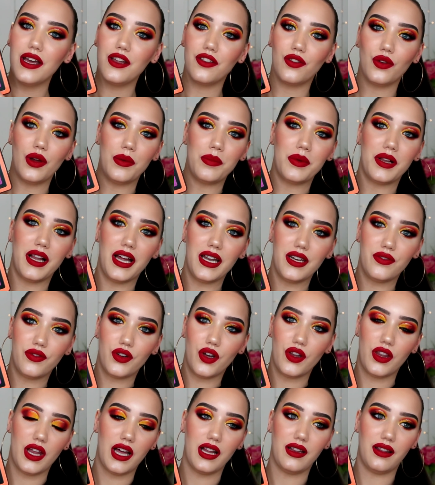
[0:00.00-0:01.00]
So I'm glad
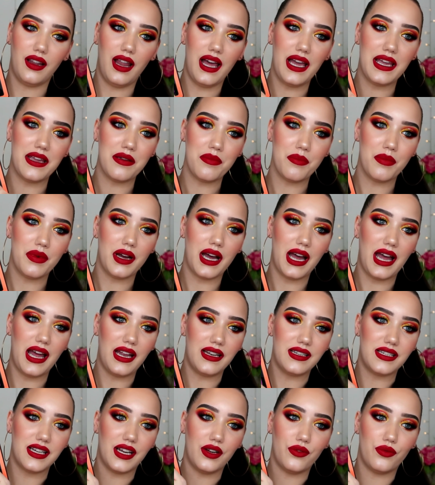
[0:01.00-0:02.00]
I've got that lime,
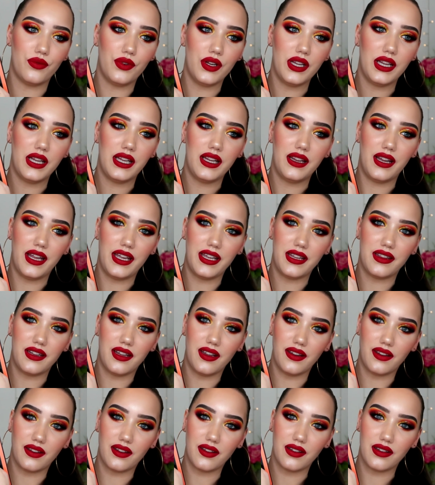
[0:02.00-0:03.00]
and I really like
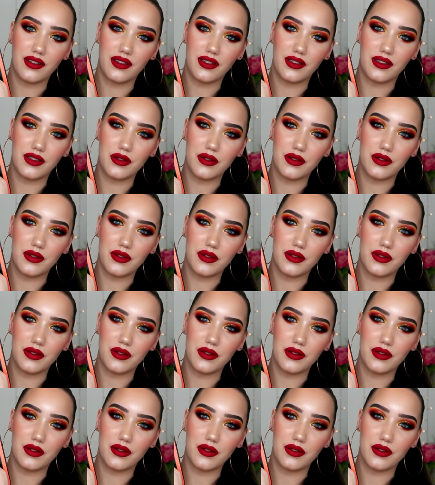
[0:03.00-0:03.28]
this